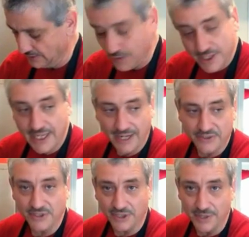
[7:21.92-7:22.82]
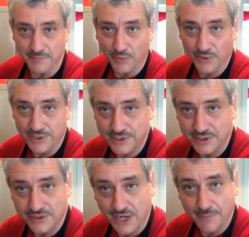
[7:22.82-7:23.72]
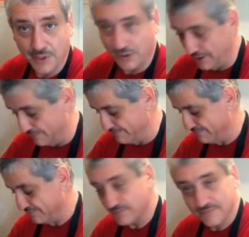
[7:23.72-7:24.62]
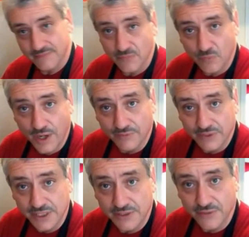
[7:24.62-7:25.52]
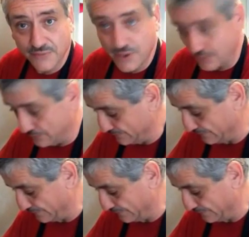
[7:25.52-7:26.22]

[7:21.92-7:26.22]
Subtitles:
Or you can get out your cut board and you can chop it all up. Whatever's easier for you.